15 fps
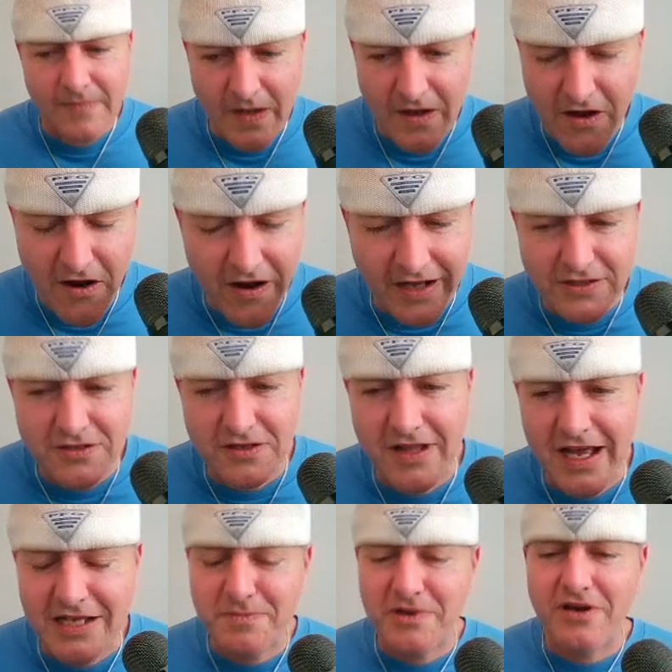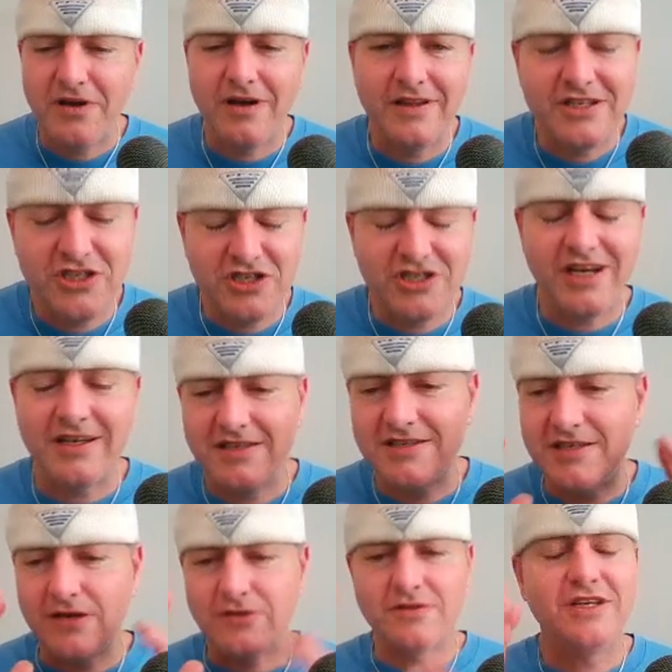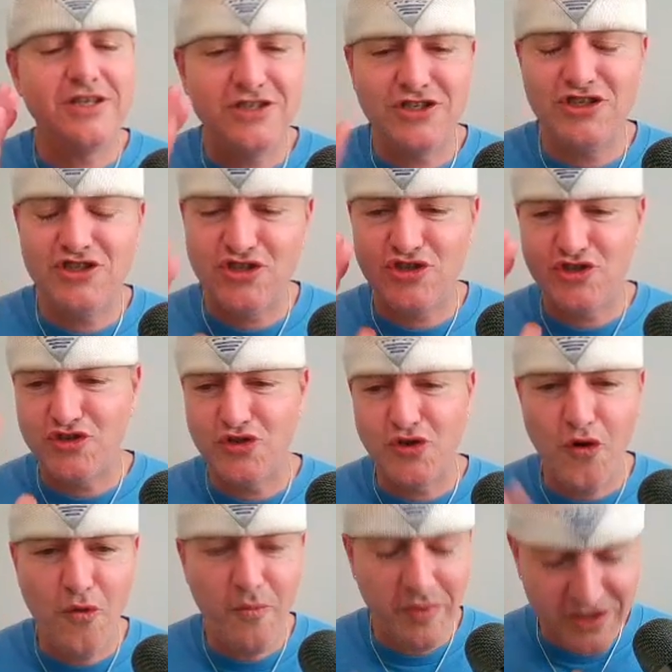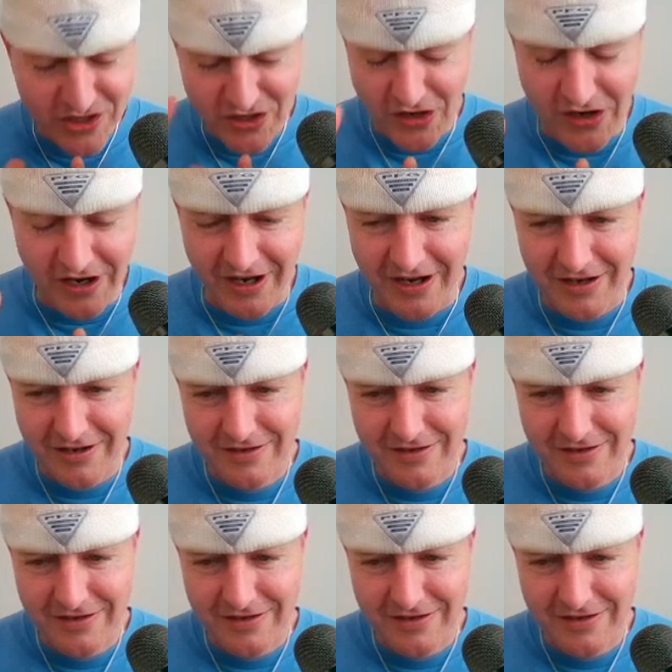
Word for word: All right, so last but not least, check this out. This is so bizarre.